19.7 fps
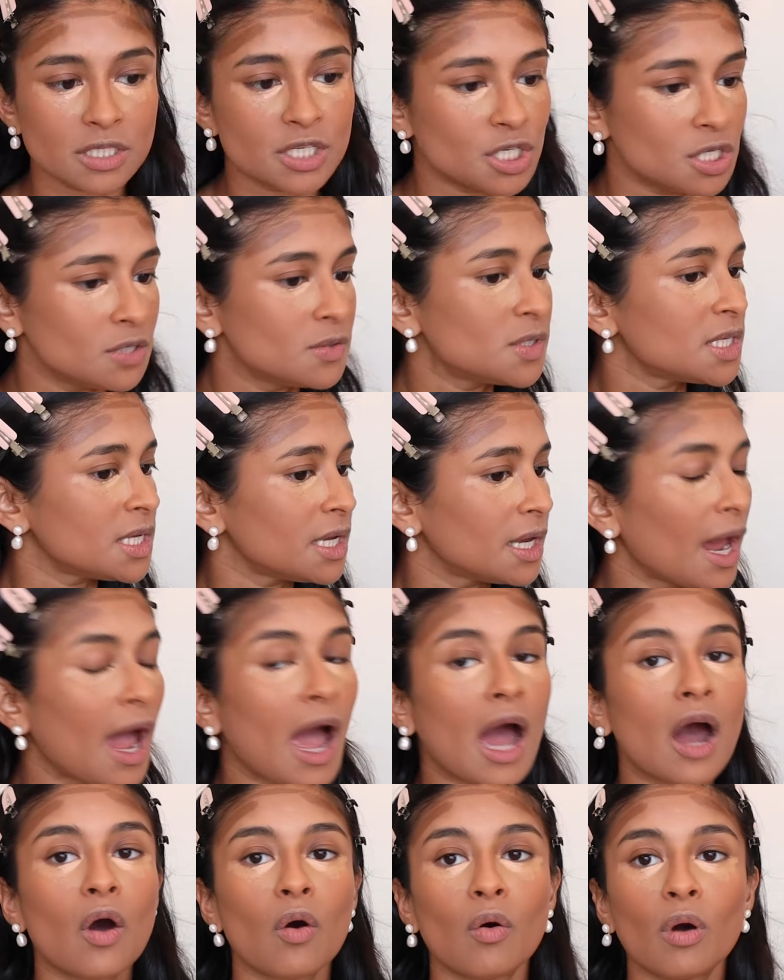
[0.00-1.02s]
Did you see
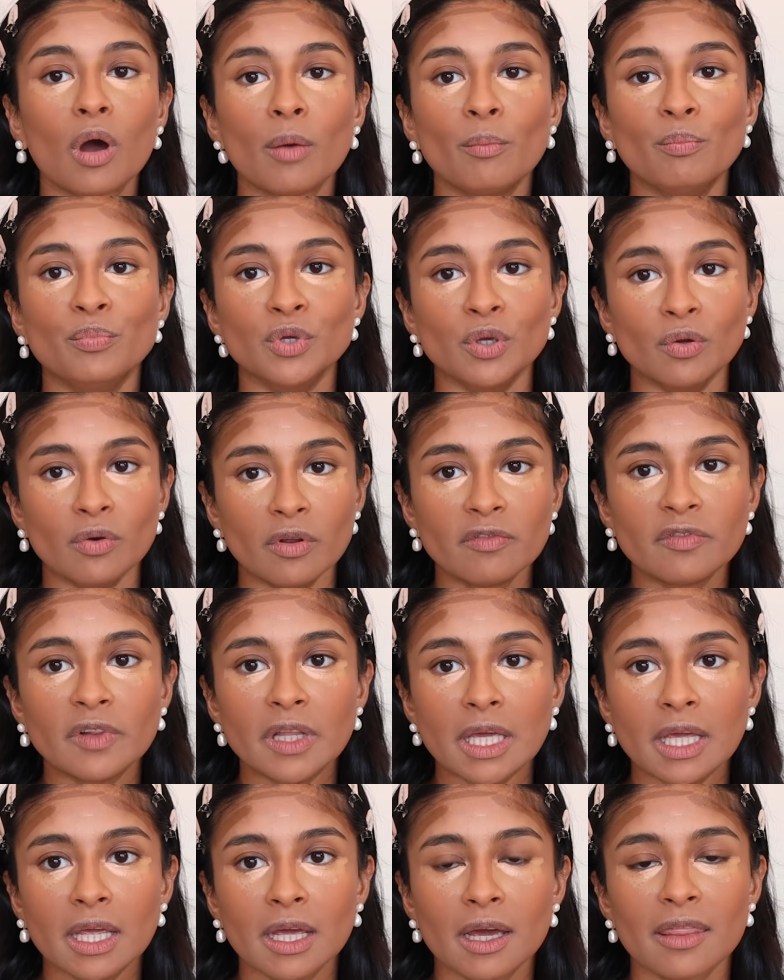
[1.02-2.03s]
how
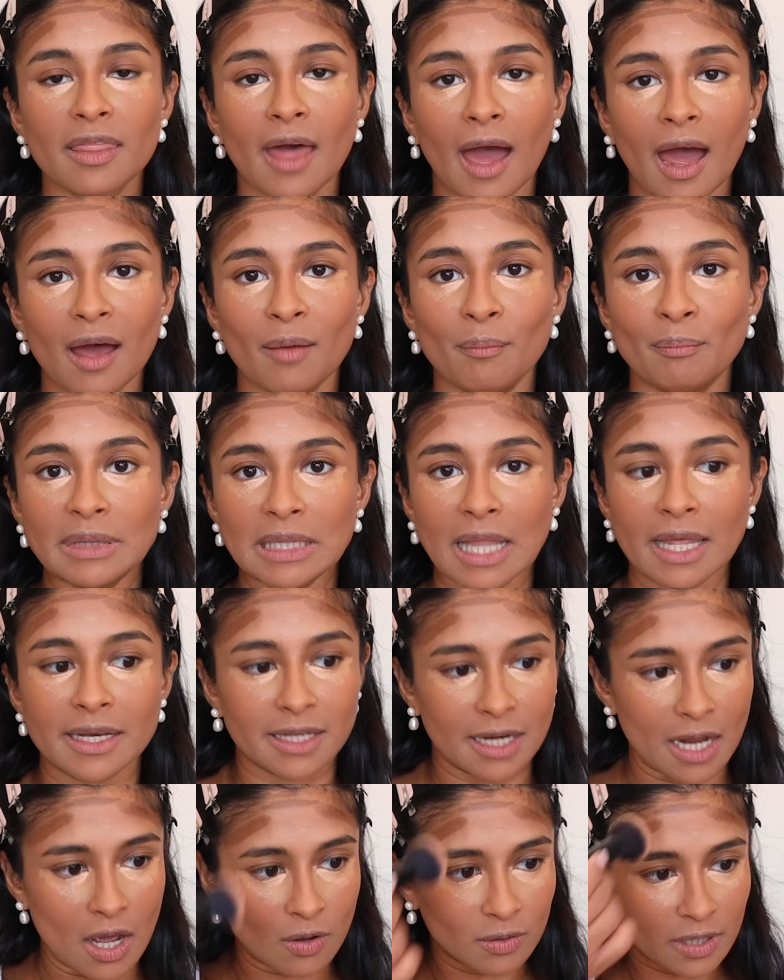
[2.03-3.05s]
beautifully that
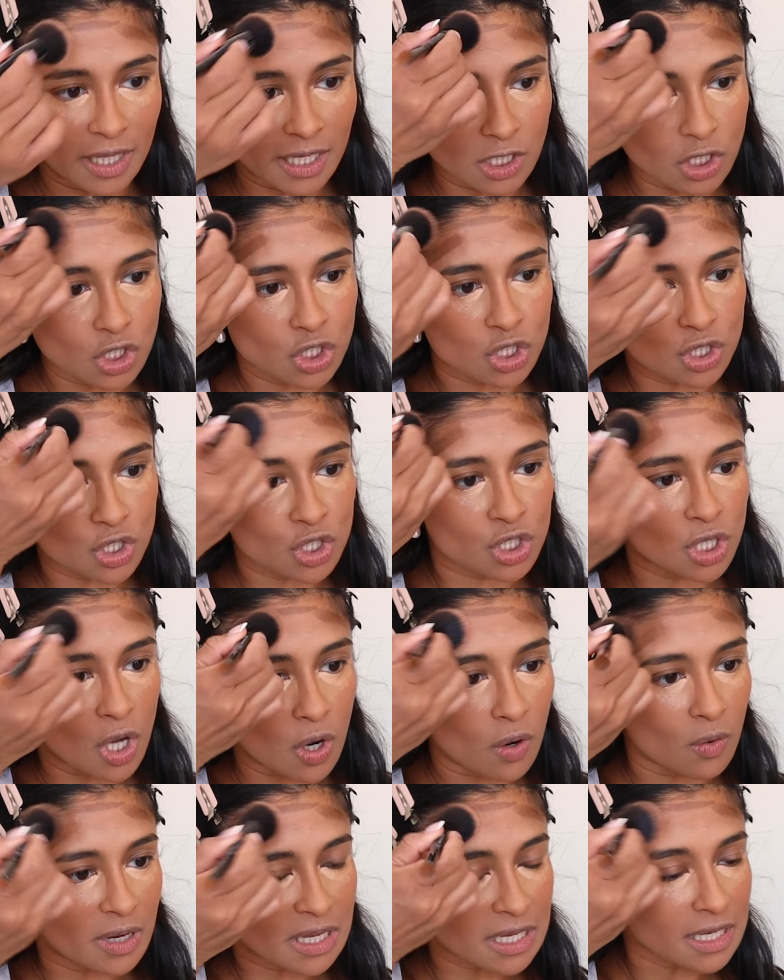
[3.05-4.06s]
blended out? Like, it's just
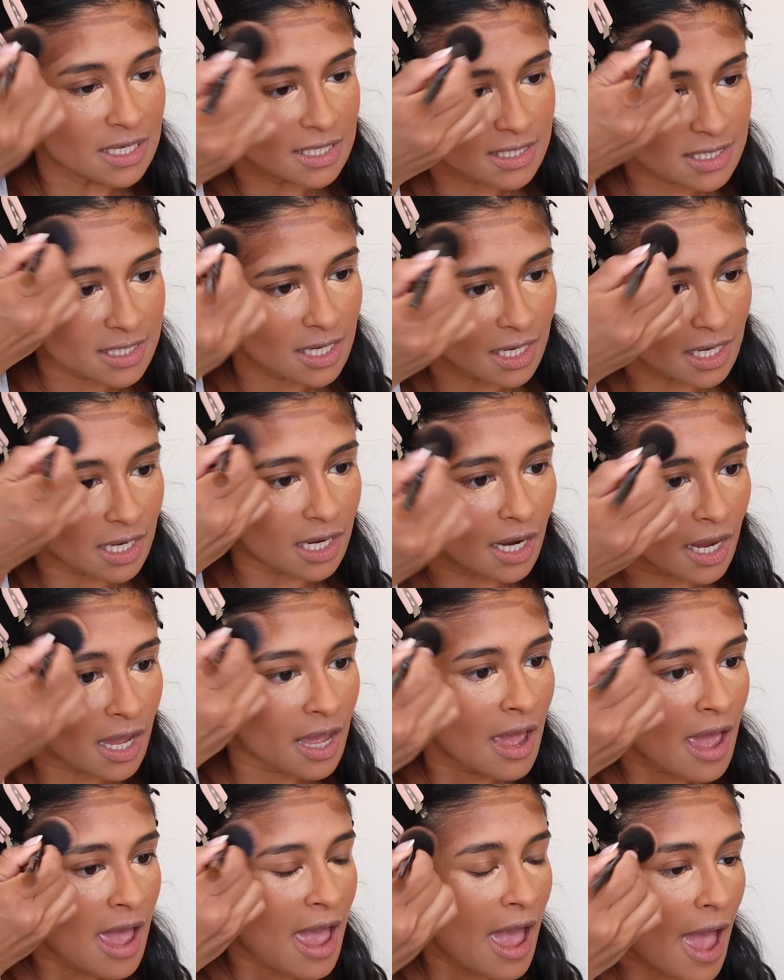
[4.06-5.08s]
so easy.
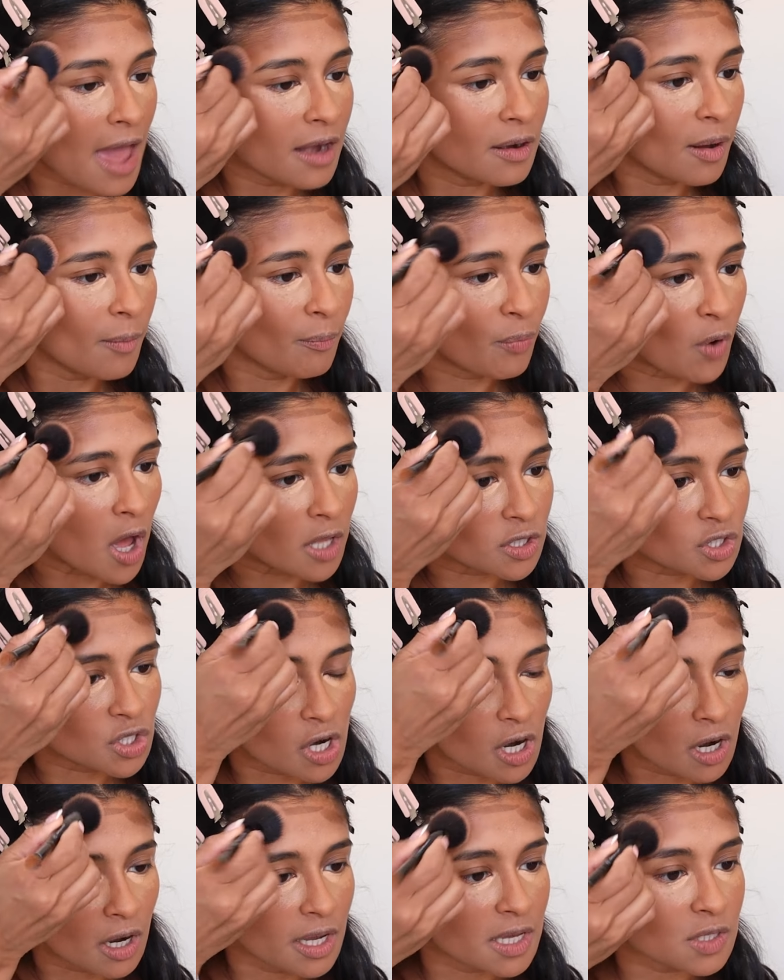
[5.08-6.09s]
And
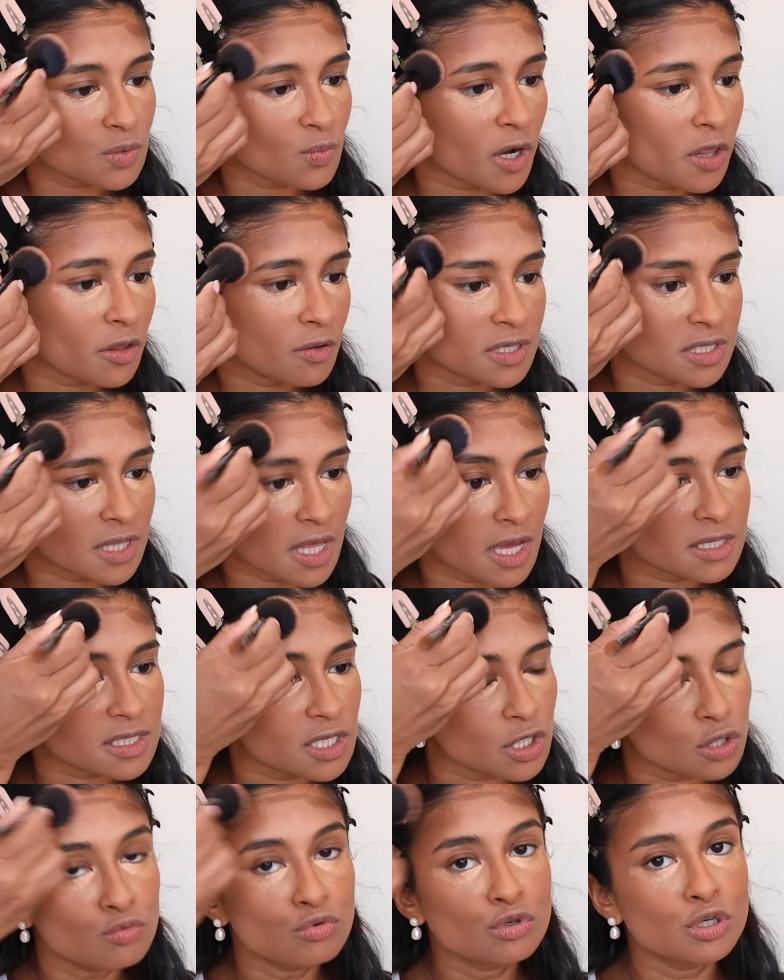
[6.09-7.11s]
bronzer is one of those things
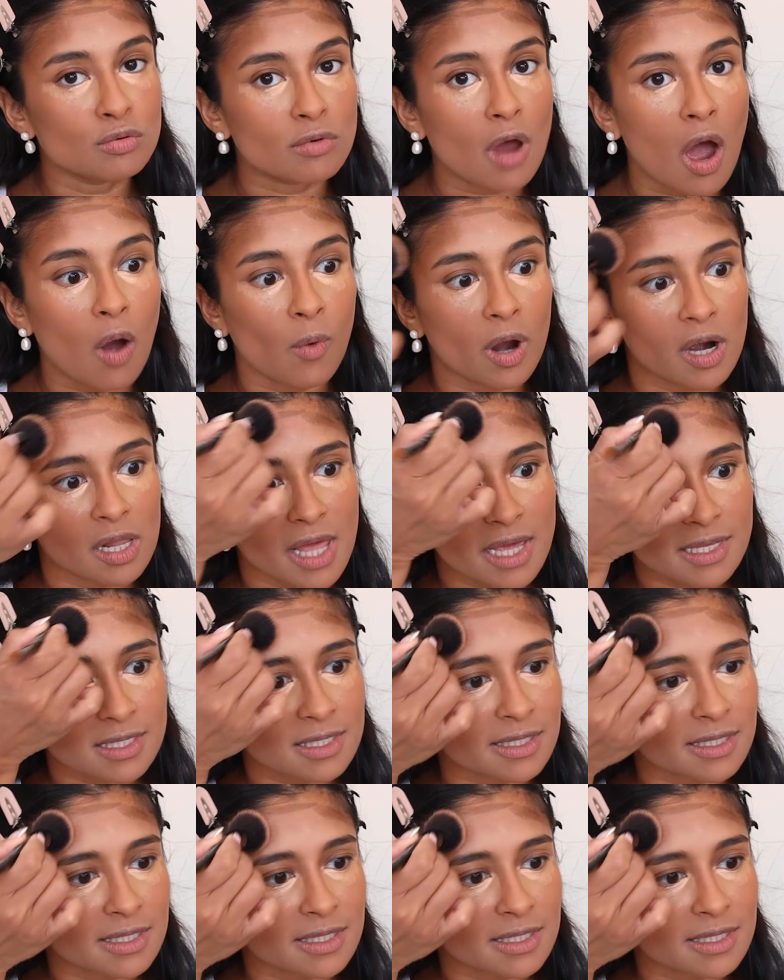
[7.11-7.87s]
that you do not want to let